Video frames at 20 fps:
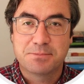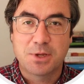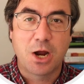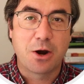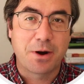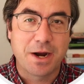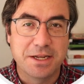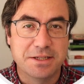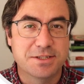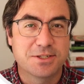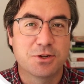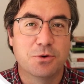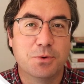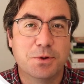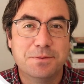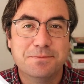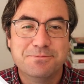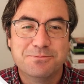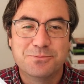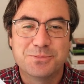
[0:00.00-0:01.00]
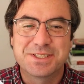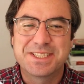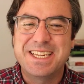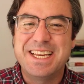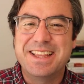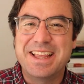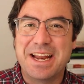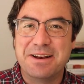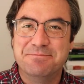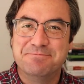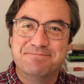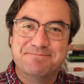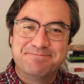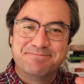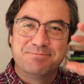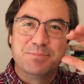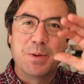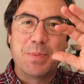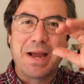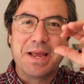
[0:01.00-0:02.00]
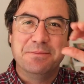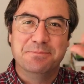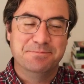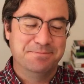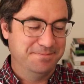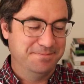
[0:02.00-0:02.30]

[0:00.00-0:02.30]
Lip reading: All right, so we'll see you then. Bye-bye.